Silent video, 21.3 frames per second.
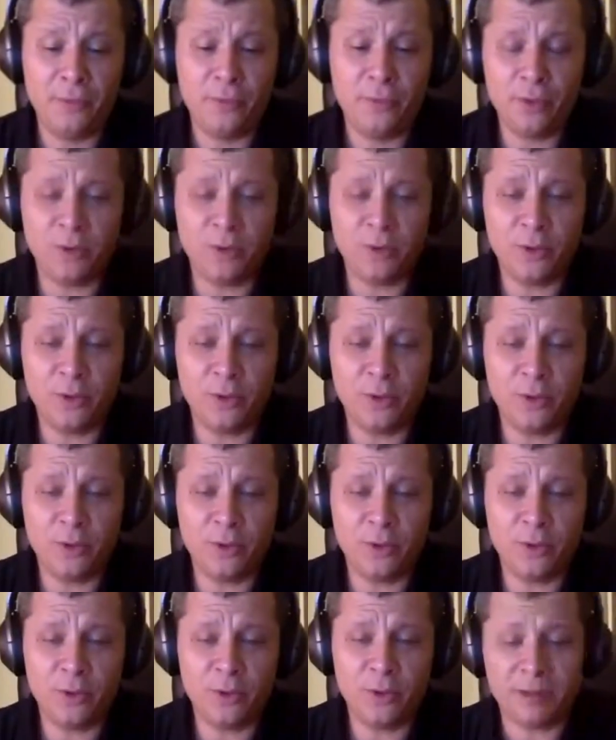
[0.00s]
we need to conclude
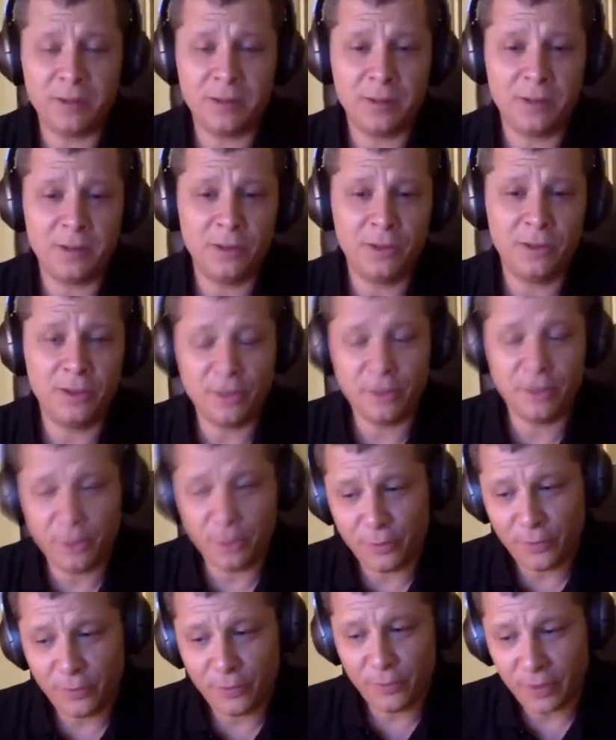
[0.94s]
with a
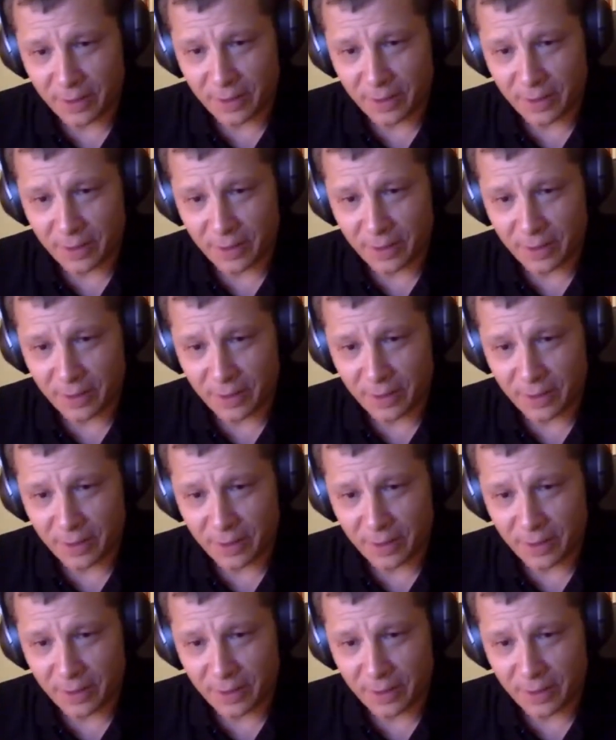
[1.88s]
little,